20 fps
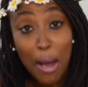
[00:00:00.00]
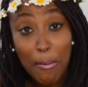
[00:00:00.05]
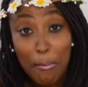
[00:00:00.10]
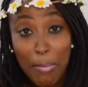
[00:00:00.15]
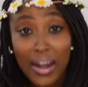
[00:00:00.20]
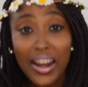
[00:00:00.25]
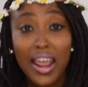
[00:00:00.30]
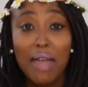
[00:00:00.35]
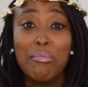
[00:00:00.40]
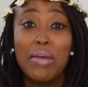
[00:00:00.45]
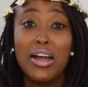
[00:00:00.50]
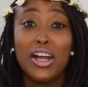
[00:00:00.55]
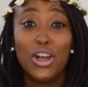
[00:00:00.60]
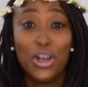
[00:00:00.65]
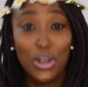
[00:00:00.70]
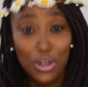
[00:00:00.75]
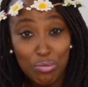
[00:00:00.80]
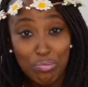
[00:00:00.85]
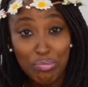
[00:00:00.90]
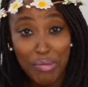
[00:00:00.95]
but I'm a
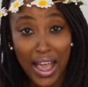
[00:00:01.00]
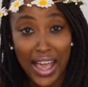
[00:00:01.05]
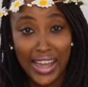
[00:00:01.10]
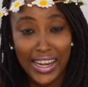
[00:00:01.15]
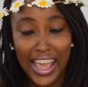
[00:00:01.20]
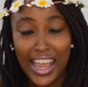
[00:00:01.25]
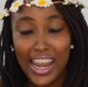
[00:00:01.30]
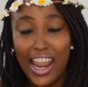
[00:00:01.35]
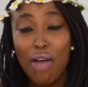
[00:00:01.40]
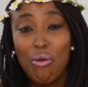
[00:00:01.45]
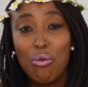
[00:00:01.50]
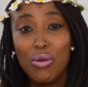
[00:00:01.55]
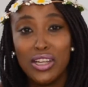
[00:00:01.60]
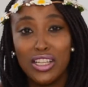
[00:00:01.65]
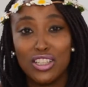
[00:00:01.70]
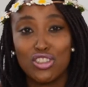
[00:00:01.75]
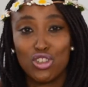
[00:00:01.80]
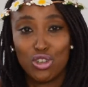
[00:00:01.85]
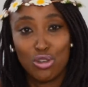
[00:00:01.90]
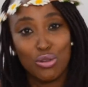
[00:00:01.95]
good man and I want
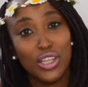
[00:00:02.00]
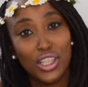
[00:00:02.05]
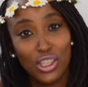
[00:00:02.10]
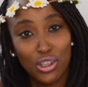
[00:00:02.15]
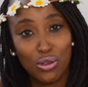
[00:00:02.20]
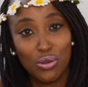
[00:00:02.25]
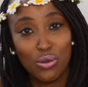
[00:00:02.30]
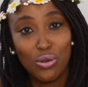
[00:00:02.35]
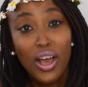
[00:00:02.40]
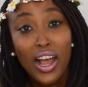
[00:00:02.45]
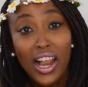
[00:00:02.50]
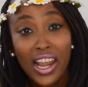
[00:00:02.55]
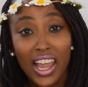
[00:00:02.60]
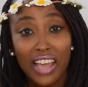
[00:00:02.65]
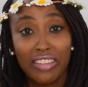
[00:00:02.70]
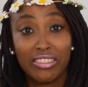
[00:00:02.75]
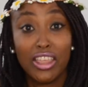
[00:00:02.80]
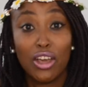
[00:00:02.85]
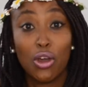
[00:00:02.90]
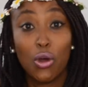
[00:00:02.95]
to treat you
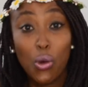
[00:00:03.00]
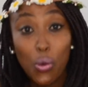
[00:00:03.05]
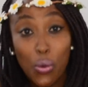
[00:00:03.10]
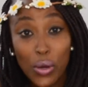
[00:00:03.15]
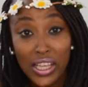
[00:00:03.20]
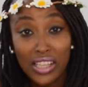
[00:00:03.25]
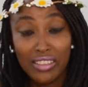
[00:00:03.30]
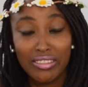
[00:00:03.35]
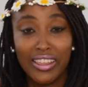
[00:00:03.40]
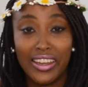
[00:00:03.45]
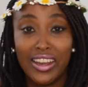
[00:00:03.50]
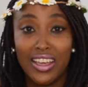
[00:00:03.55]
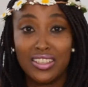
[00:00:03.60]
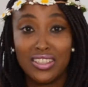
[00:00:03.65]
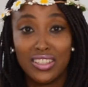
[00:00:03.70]
like the queen that I